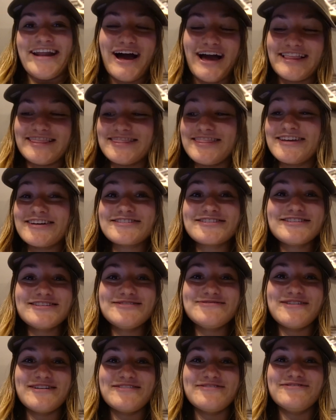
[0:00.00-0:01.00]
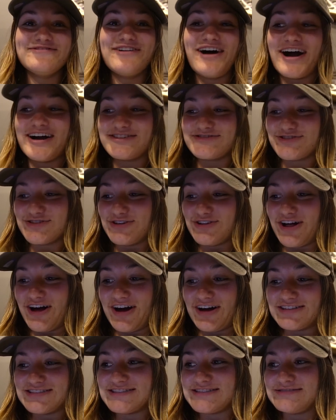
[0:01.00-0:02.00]
I literally went viral
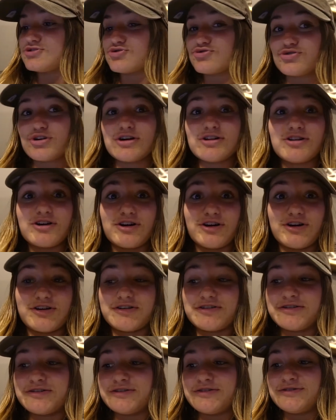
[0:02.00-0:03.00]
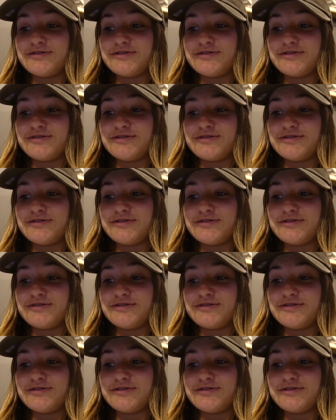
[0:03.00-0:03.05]
on Triller.